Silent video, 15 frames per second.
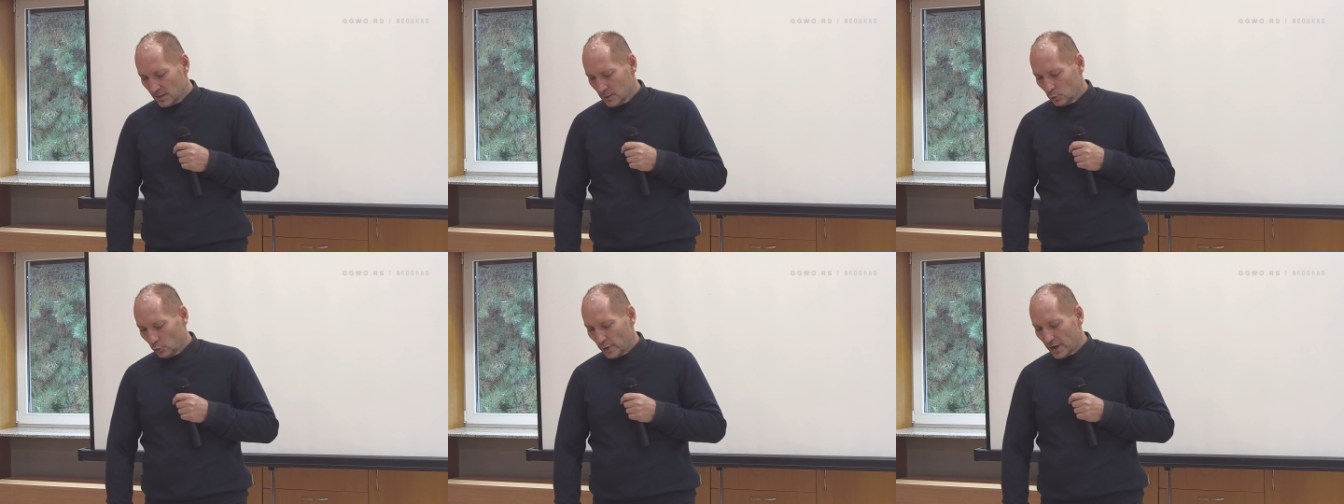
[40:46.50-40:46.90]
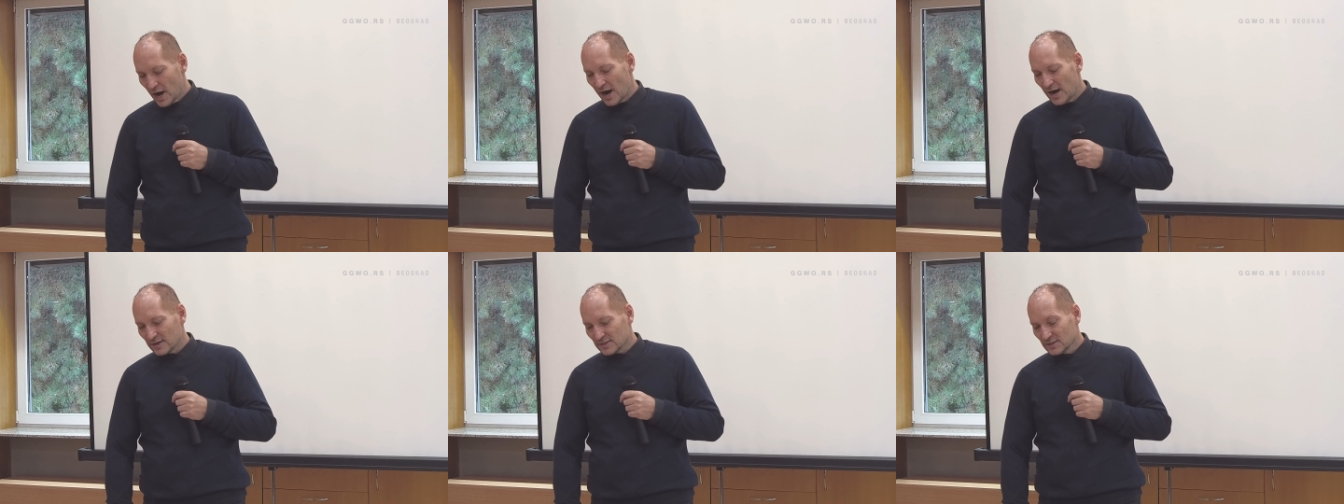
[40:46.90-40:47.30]
We
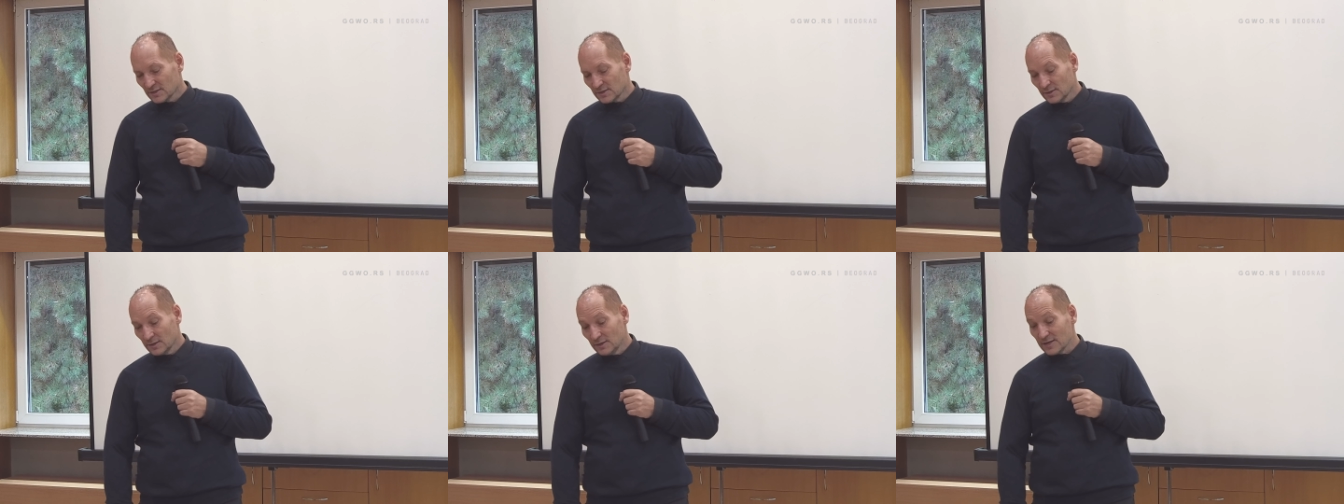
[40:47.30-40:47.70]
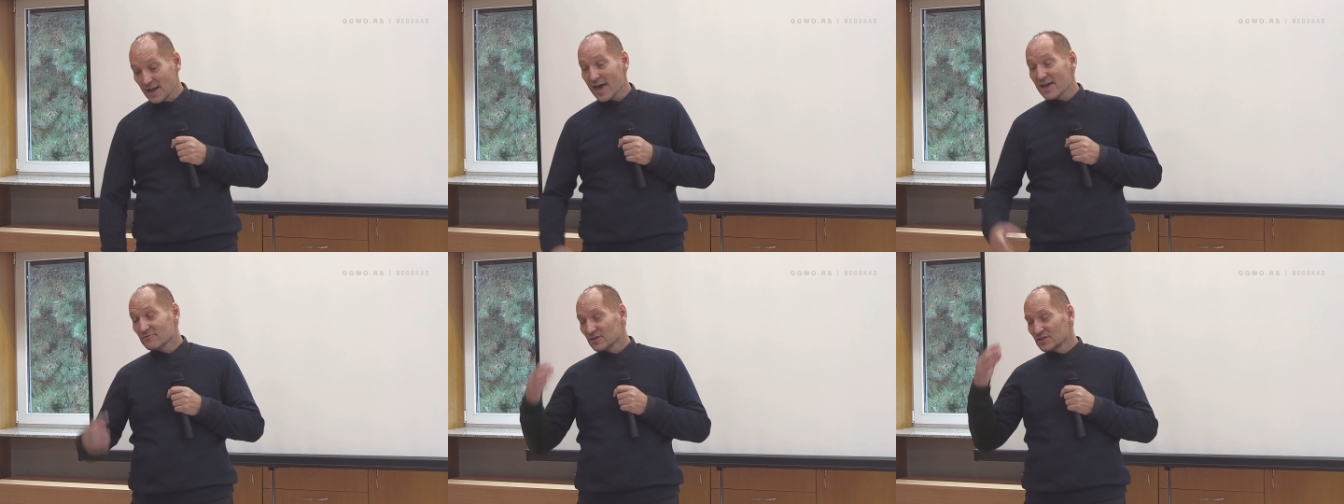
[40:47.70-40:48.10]
are the
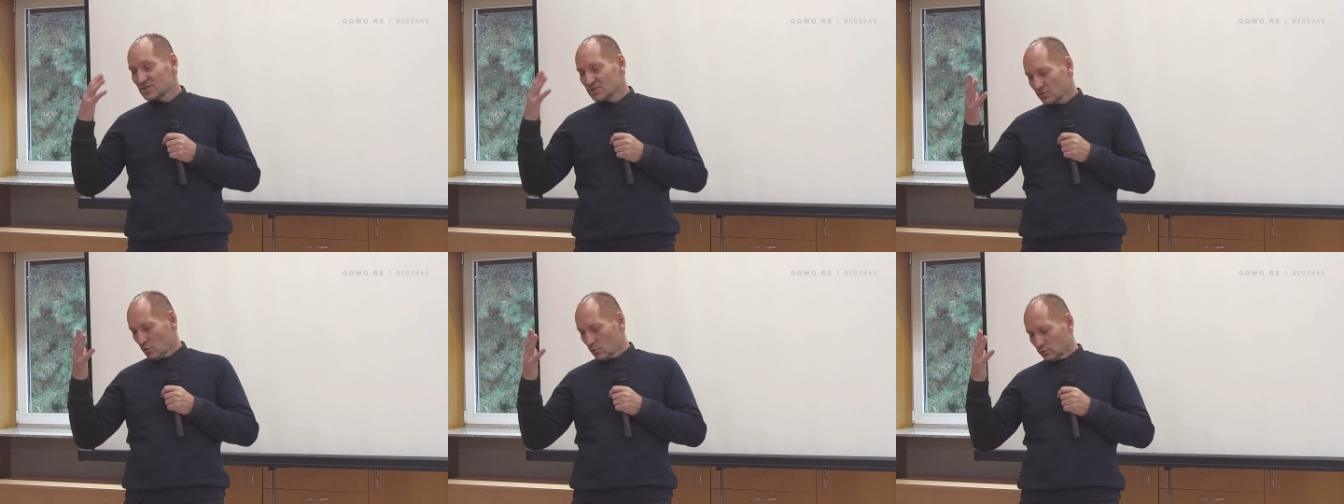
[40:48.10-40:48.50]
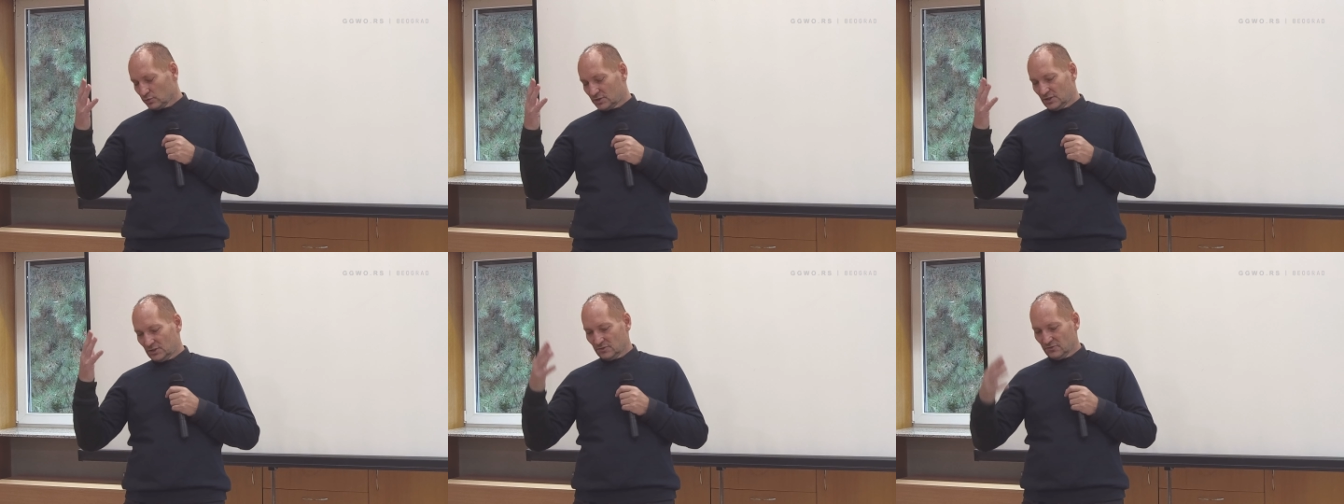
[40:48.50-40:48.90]
lively stones
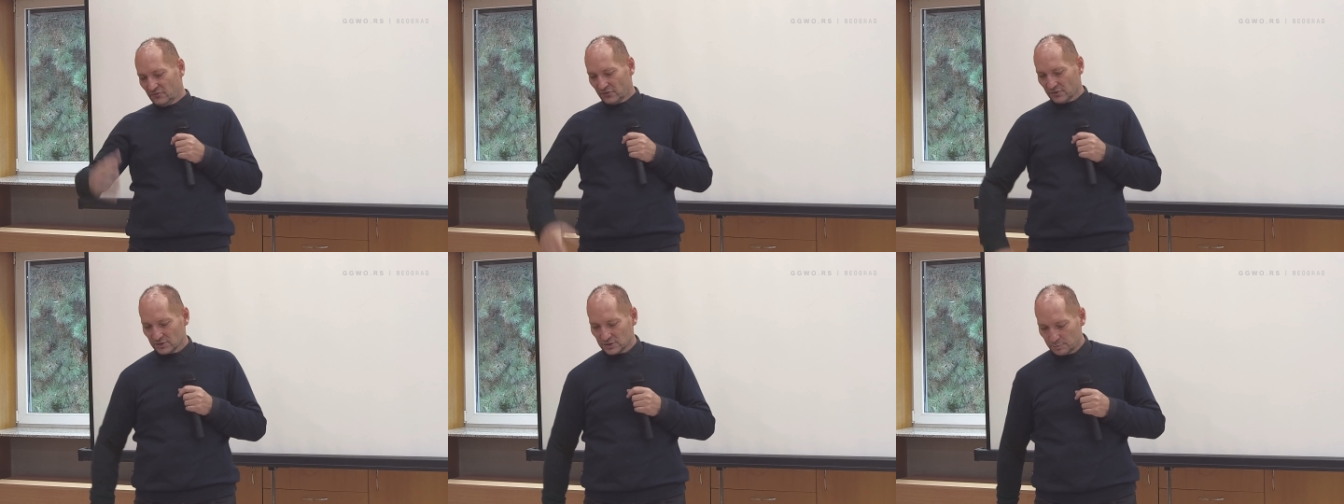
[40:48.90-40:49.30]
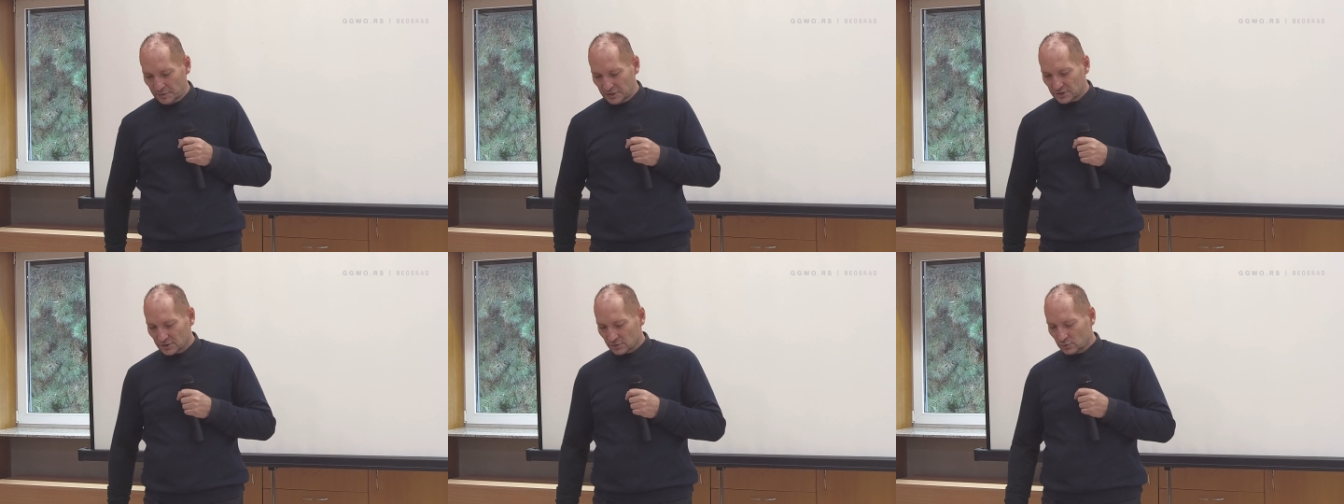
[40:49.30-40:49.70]
in 1
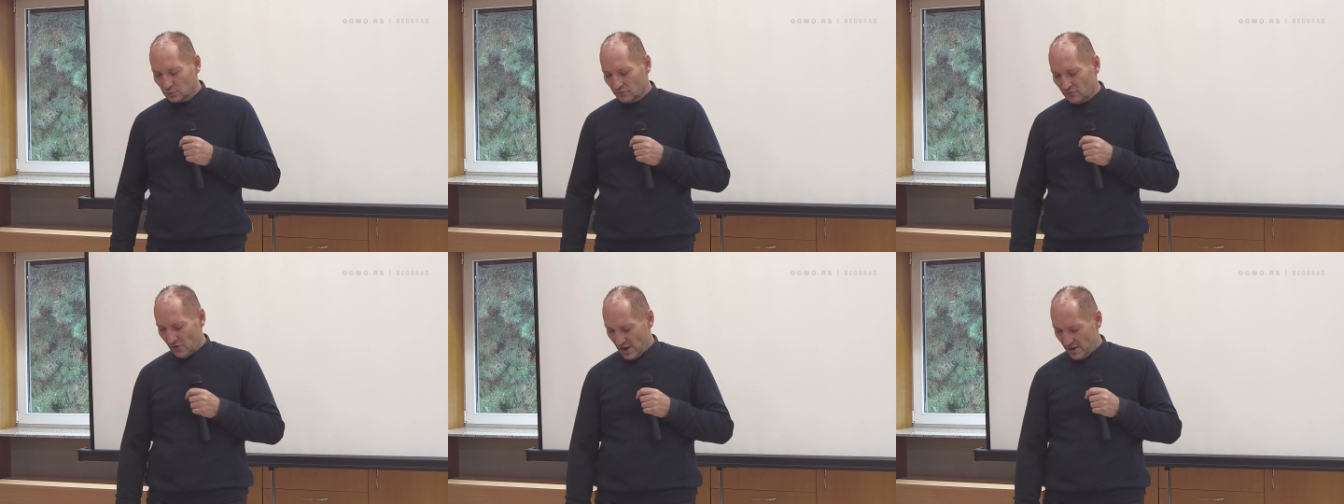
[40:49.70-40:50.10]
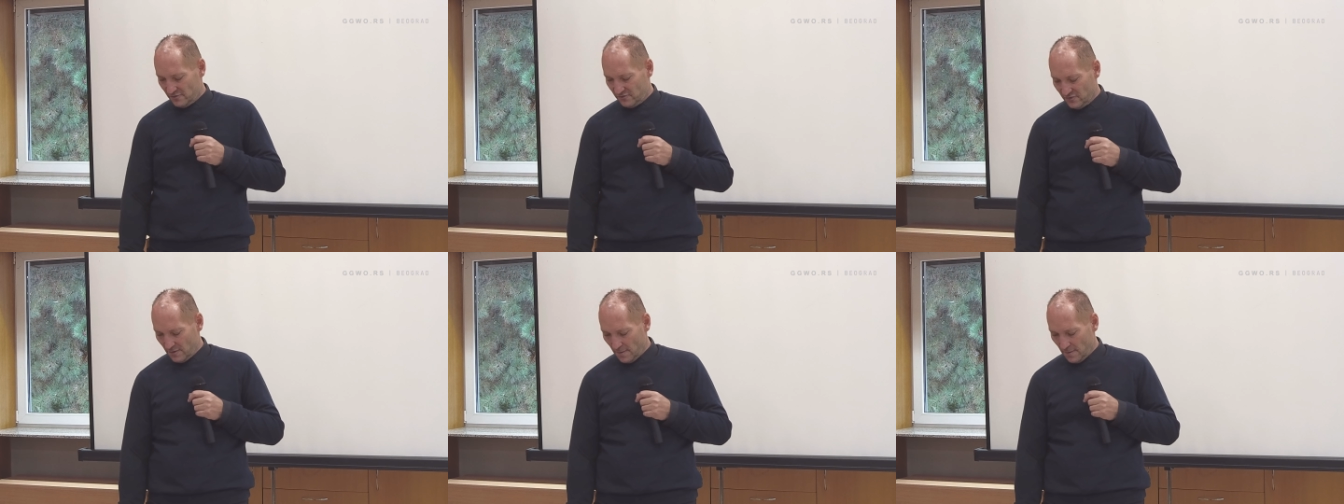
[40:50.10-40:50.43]
Peter 2:5.